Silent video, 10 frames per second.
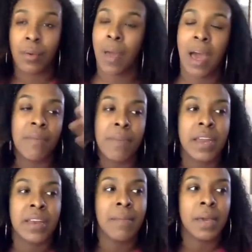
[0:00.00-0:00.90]
how the
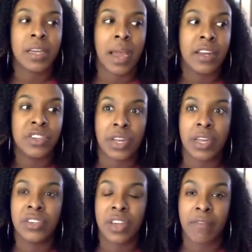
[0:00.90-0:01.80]
pandemic kind of
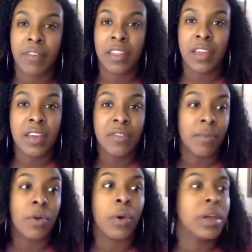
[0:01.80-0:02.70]
changed everything
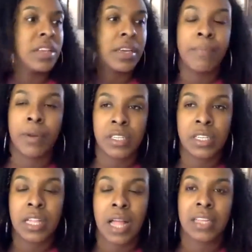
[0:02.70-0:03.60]
from going to
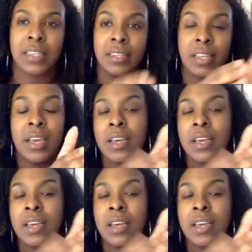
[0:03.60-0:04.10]
in-person classes